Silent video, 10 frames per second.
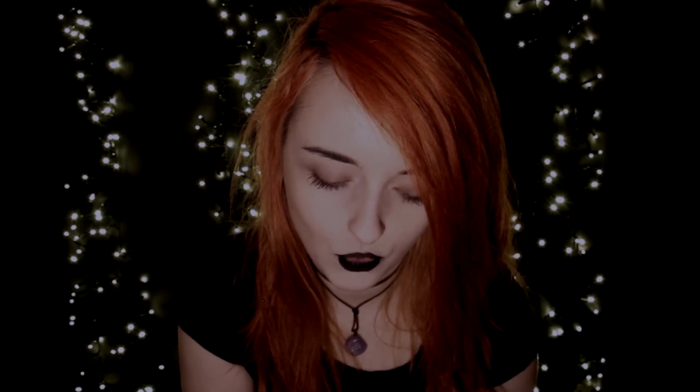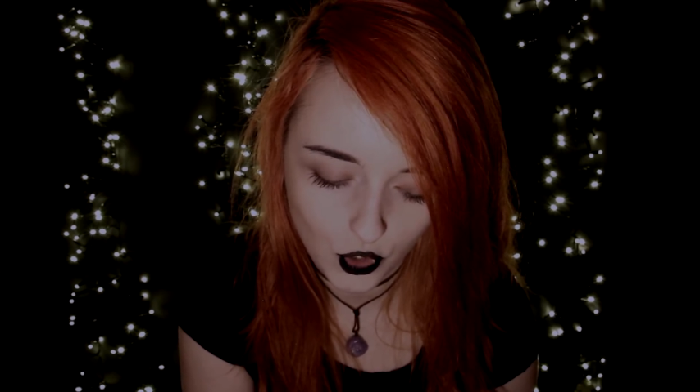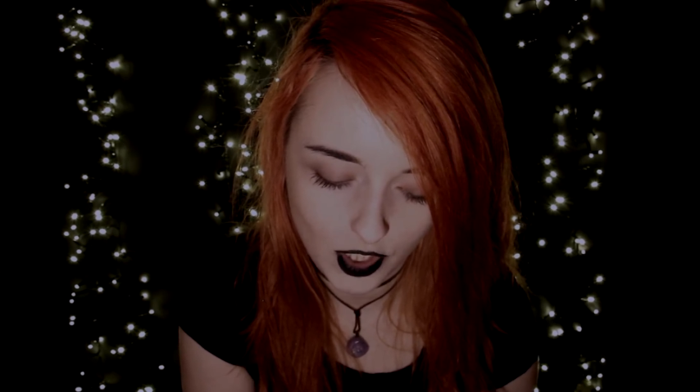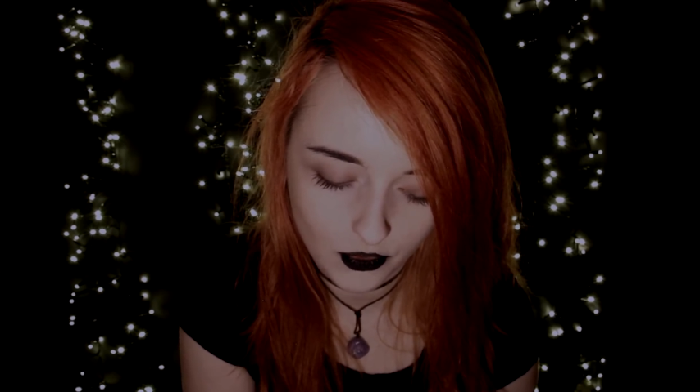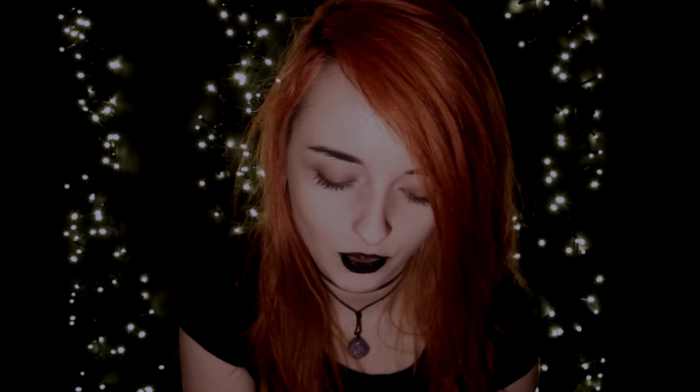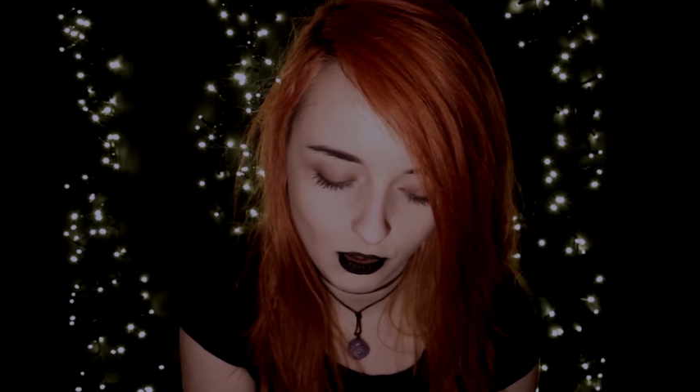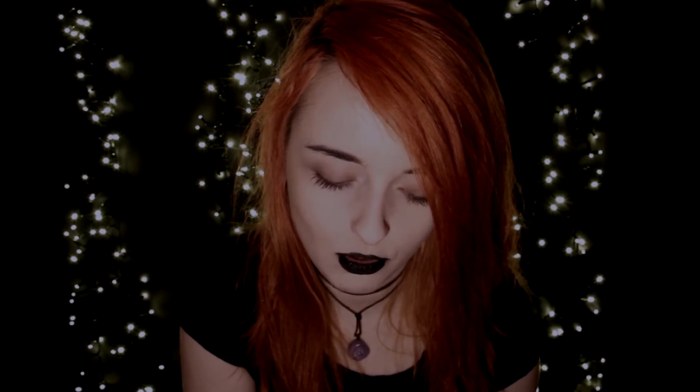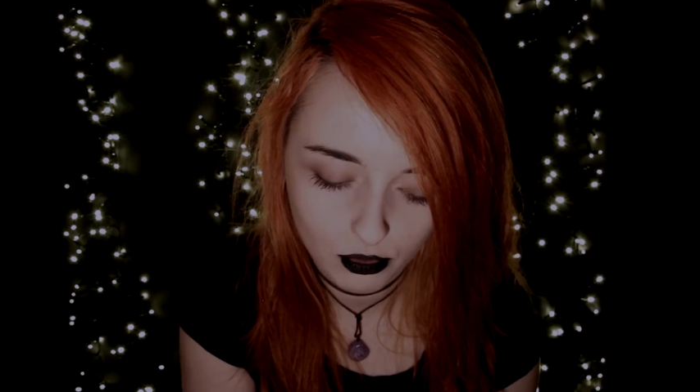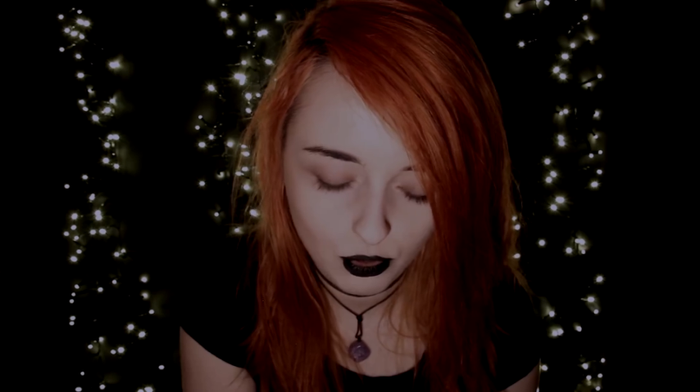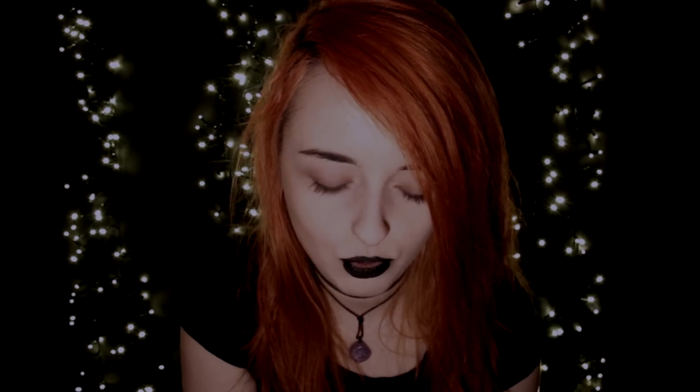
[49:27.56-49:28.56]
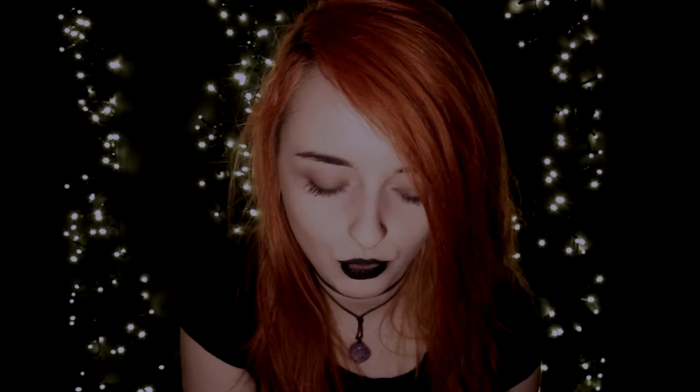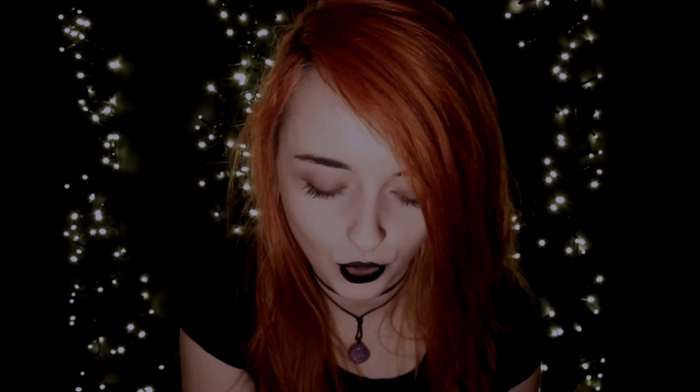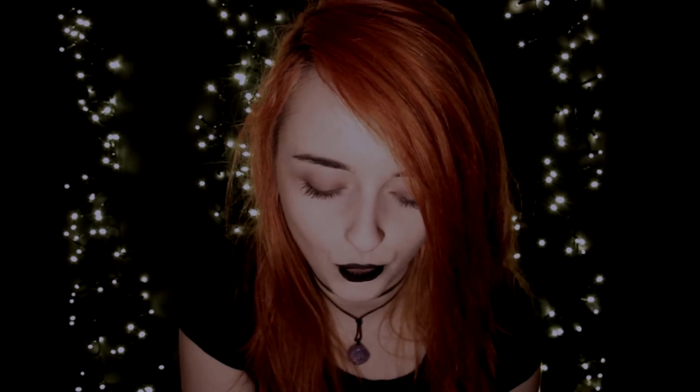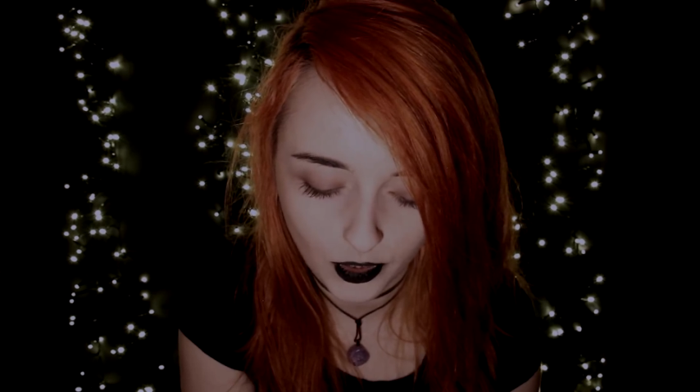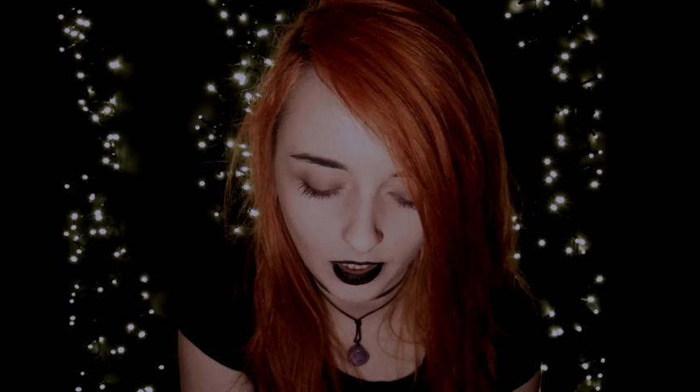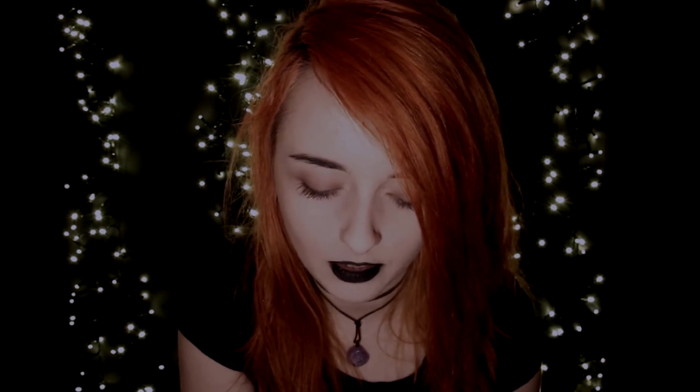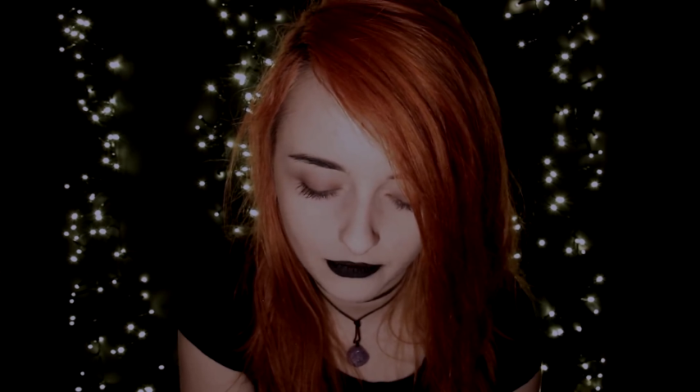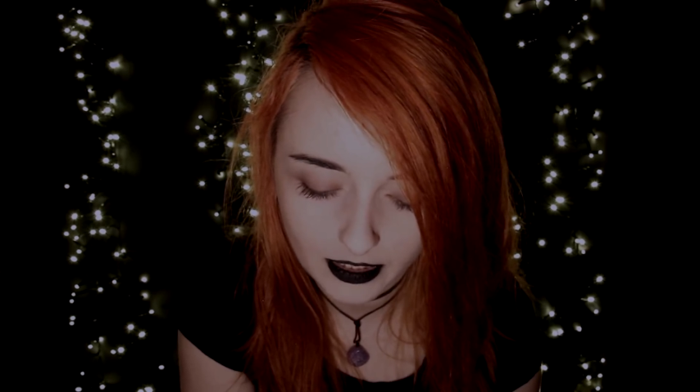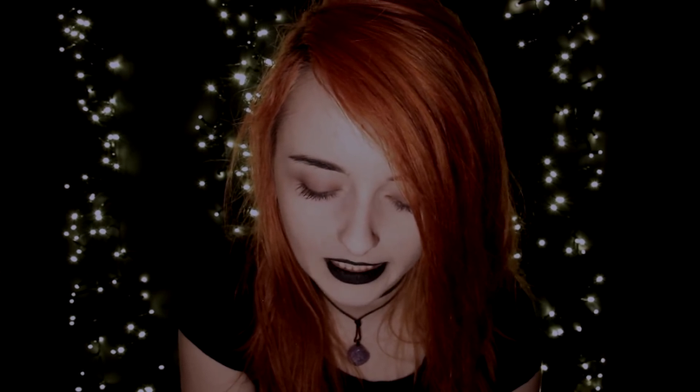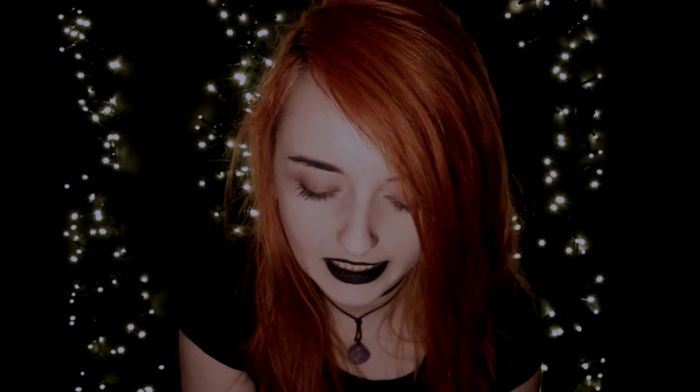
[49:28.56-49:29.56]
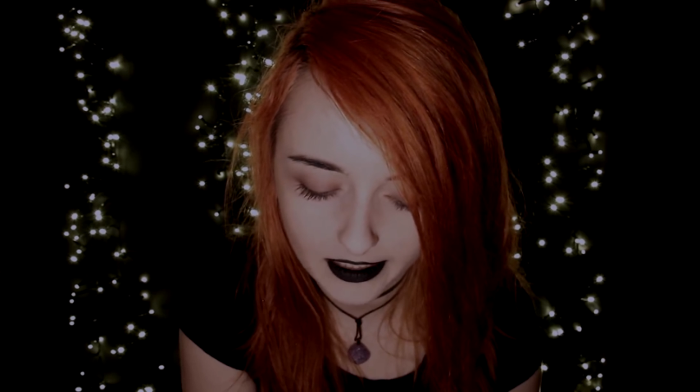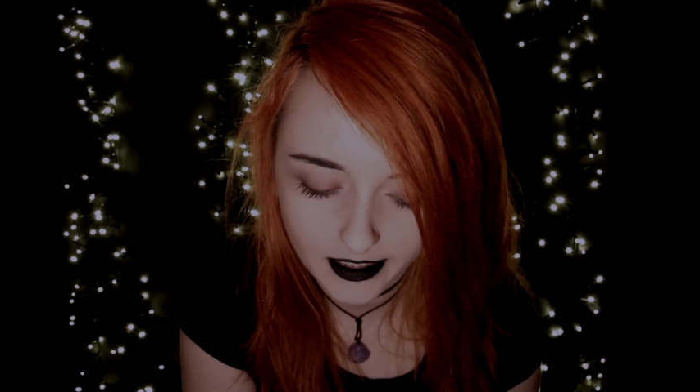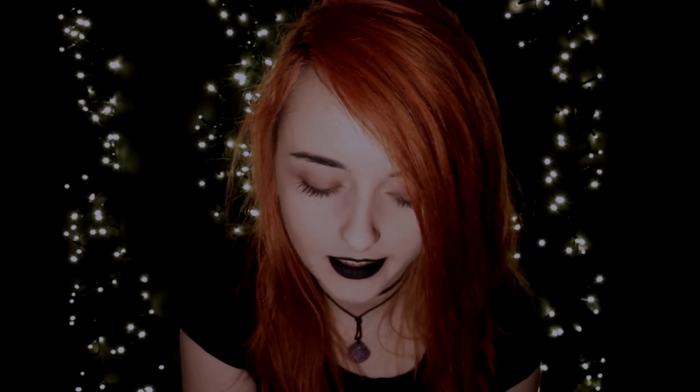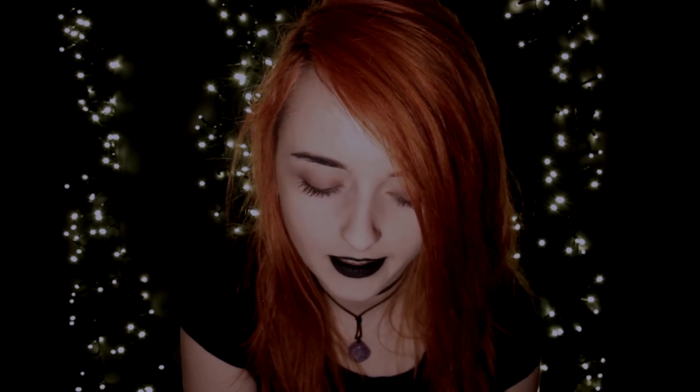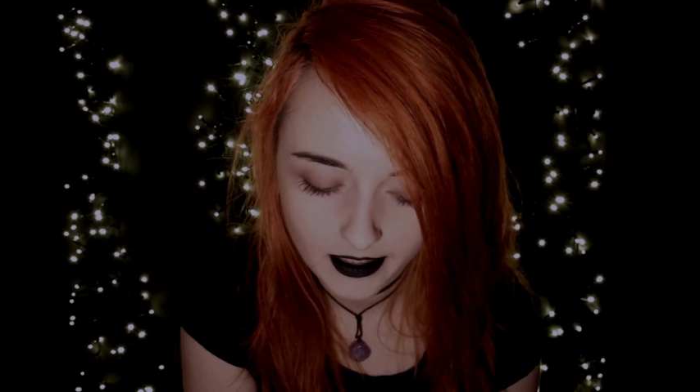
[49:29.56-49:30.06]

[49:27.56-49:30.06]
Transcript: Gentle stroking of the hair,